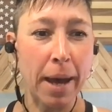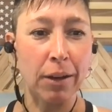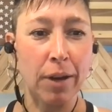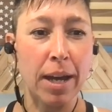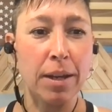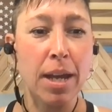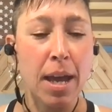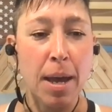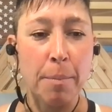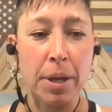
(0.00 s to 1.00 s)
background.
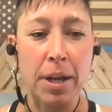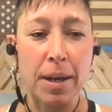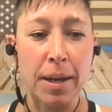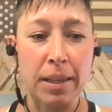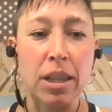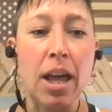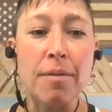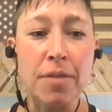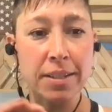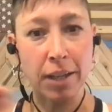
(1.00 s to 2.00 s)
But I
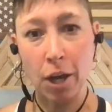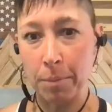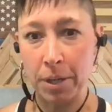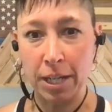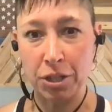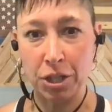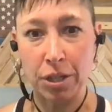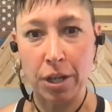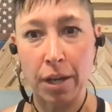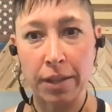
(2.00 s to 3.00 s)
love this
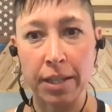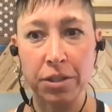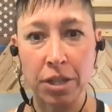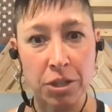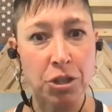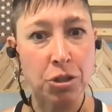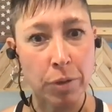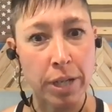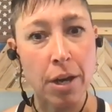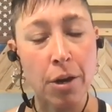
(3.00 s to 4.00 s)
combination, this this
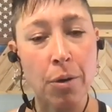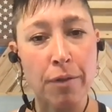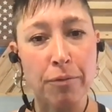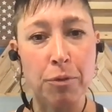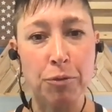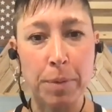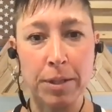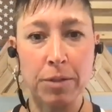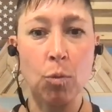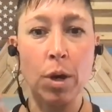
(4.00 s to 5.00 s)
trio of
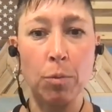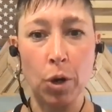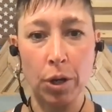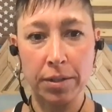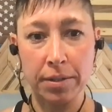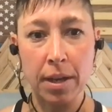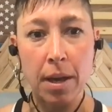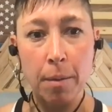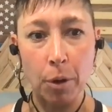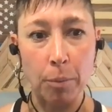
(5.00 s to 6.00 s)
movements. One works
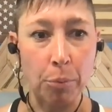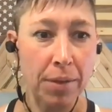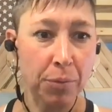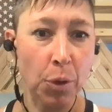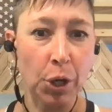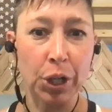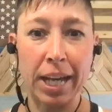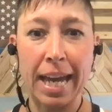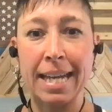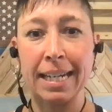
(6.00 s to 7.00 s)
more breath work
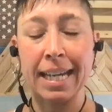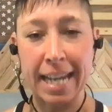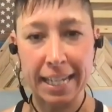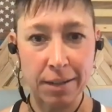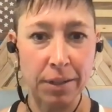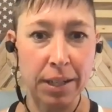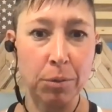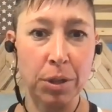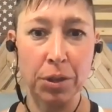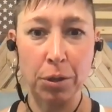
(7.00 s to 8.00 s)
and connectivity
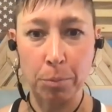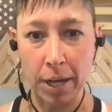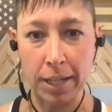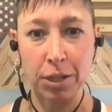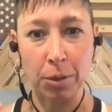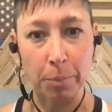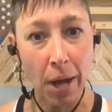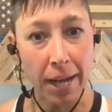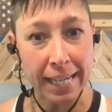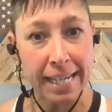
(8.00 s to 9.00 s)
with your brain and your
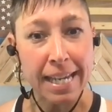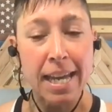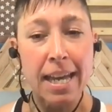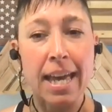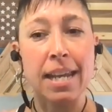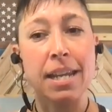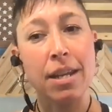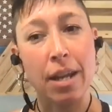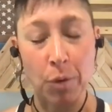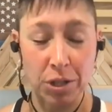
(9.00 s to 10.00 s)
body, and
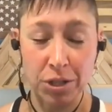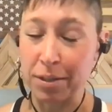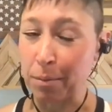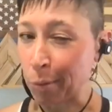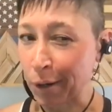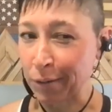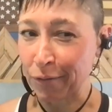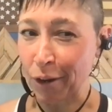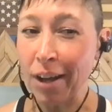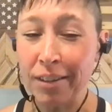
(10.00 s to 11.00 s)
in, which is important
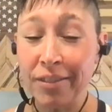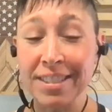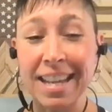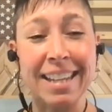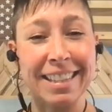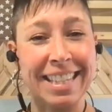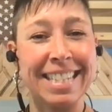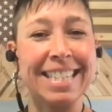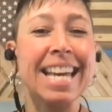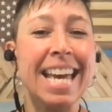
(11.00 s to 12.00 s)
for all of us
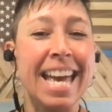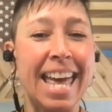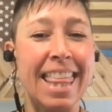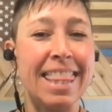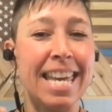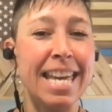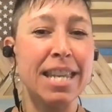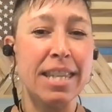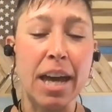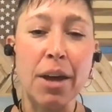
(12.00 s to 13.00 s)
athletes. And
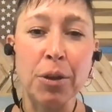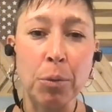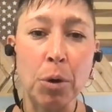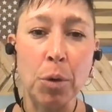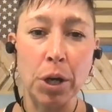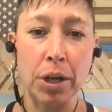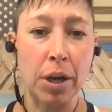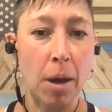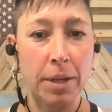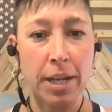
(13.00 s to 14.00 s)
then the other will work a
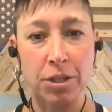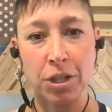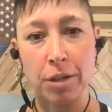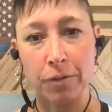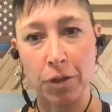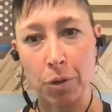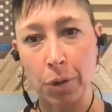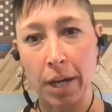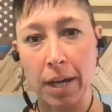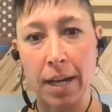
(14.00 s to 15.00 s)
combination of
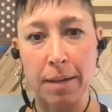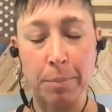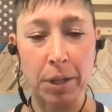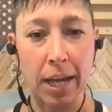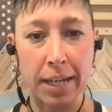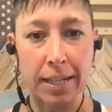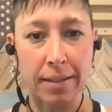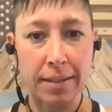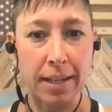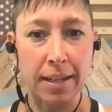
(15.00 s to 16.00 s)
yoga and
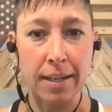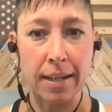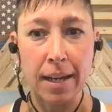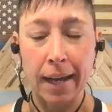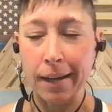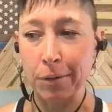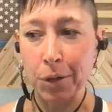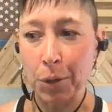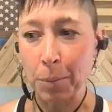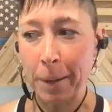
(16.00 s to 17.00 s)
Pilates. And I don't
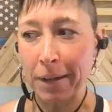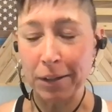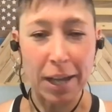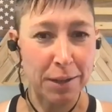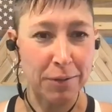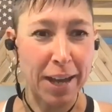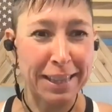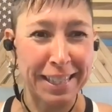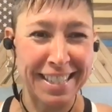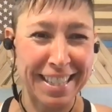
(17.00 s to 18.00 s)
know about a lot of
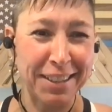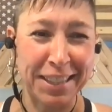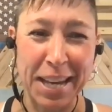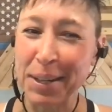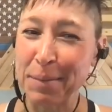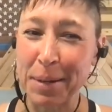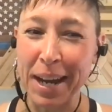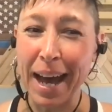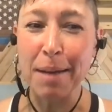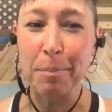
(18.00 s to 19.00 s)
athletes out there, but
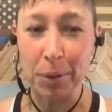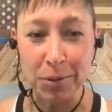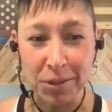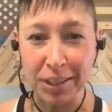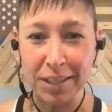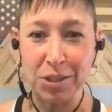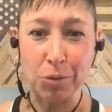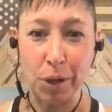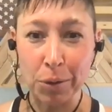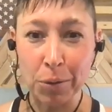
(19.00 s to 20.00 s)
I personally
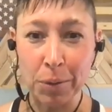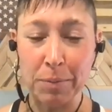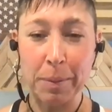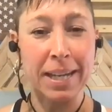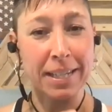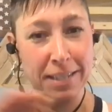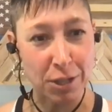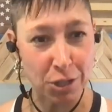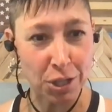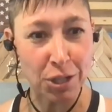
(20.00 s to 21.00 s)
struggle with paying
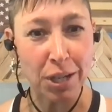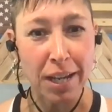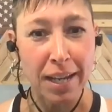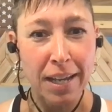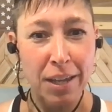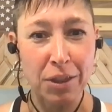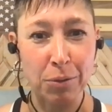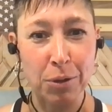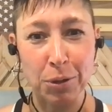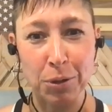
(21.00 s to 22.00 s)
attention
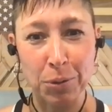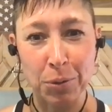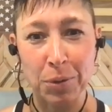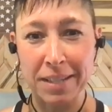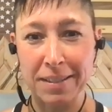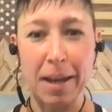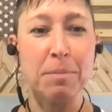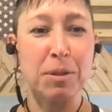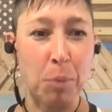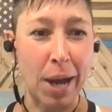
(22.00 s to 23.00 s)
through mm-hmm. these
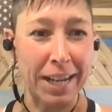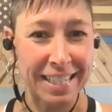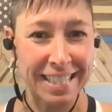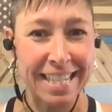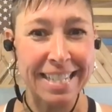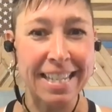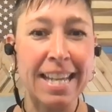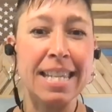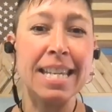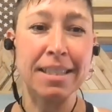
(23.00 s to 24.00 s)
types of practices.
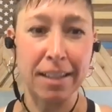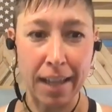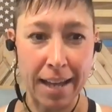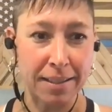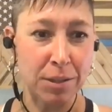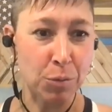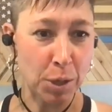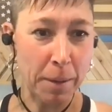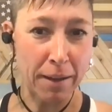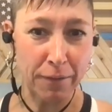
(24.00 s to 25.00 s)
And this class is one
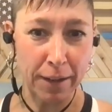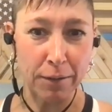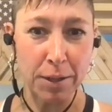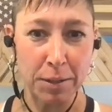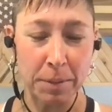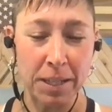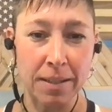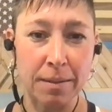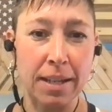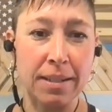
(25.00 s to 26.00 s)
of my favorites
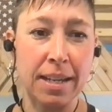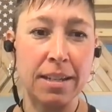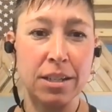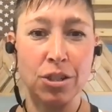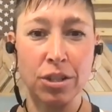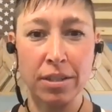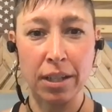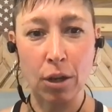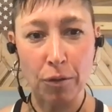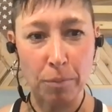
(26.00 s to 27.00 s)
because I tend to just
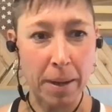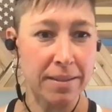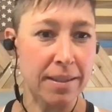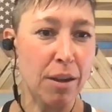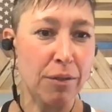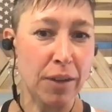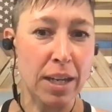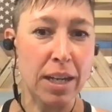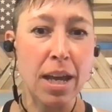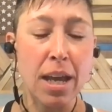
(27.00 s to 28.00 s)
engulf myself
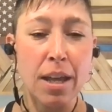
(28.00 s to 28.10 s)
in